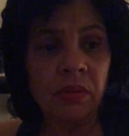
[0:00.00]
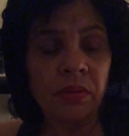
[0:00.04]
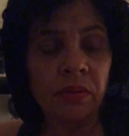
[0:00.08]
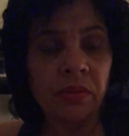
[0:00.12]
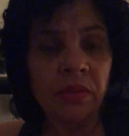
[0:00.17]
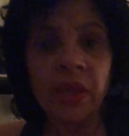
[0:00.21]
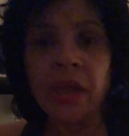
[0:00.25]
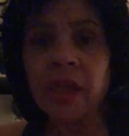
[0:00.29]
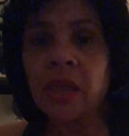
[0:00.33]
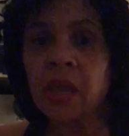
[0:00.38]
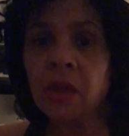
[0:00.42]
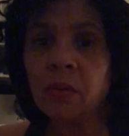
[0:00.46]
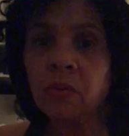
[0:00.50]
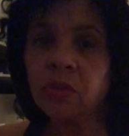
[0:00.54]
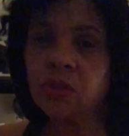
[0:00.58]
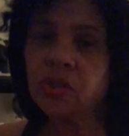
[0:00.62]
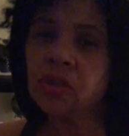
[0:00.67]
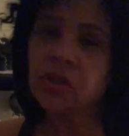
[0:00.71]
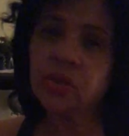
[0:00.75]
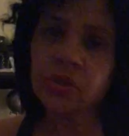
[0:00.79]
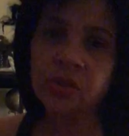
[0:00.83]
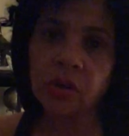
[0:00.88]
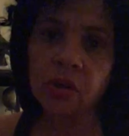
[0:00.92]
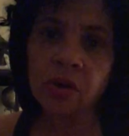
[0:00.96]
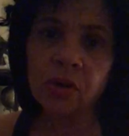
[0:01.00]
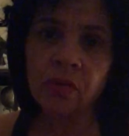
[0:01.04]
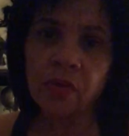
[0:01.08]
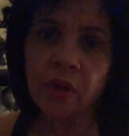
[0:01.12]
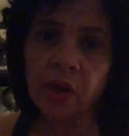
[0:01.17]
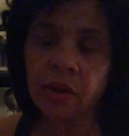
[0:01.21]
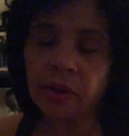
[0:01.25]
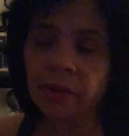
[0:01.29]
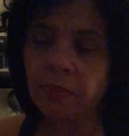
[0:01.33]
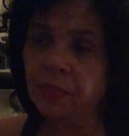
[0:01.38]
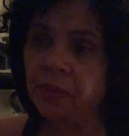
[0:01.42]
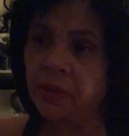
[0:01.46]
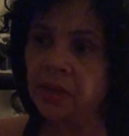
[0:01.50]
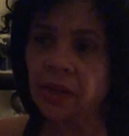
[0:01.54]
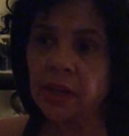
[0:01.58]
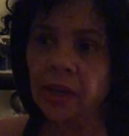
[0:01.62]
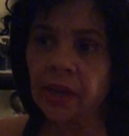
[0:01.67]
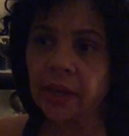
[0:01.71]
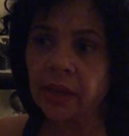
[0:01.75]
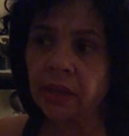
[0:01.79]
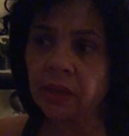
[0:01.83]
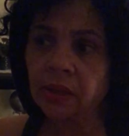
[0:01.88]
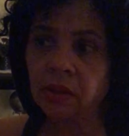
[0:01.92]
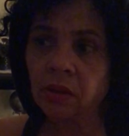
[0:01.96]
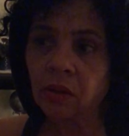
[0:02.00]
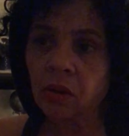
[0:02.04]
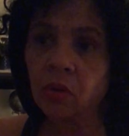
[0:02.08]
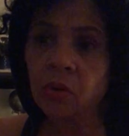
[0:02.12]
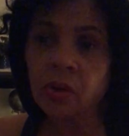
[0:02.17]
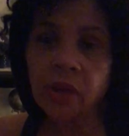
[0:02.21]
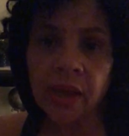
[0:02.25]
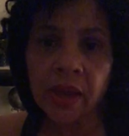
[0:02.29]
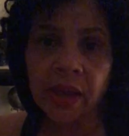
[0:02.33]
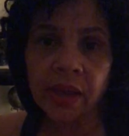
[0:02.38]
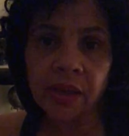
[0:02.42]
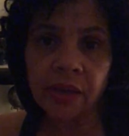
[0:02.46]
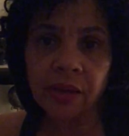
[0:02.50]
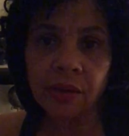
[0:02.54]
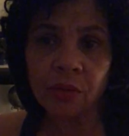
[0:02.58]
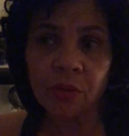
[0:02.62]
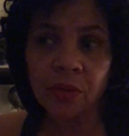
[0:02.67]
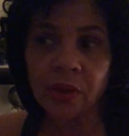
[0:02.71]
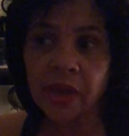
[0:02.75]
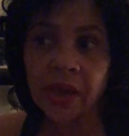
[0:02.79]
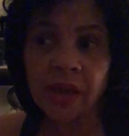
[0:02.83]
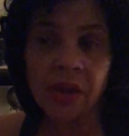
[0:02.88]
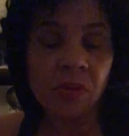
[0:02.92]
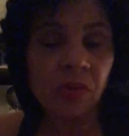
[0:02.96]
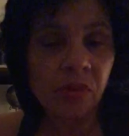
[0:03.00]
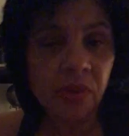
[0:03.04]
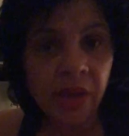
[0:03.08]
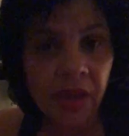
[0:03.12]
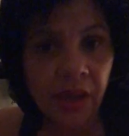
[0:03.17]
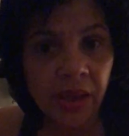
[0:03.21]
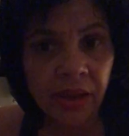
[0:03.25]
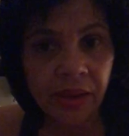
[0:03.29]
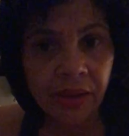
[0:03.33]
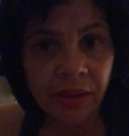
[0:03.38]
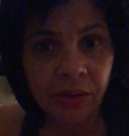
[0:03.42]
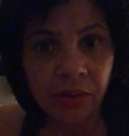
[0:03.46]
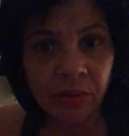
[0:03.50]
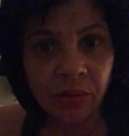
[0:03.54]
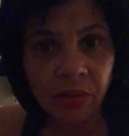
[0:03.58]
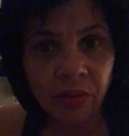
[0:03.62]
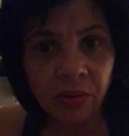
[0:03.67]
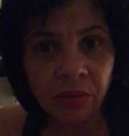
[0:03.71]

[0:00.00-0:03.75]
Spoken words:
that he would just turn around and be like, okay, okay, okay,